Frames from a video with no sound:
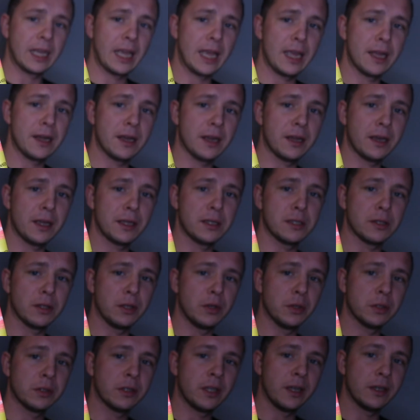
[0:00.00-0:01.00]
again, a nice
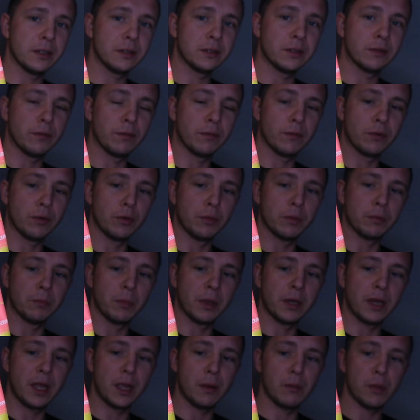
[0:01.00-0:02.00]
little touch, they've wrote
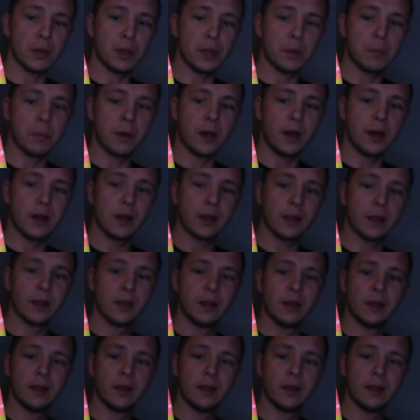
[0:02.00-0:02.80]
my name on the bag.